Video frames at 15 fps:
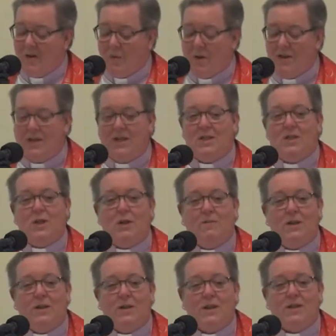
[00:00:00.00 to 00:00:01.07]
Was his
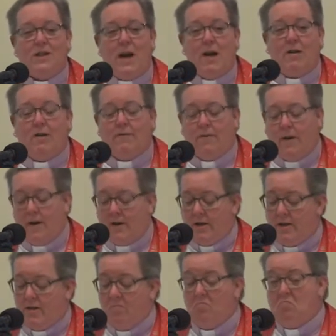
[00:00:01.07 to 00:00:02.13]
service a
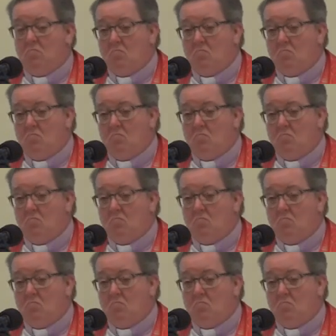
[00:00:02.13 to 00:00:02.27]
sacrifice?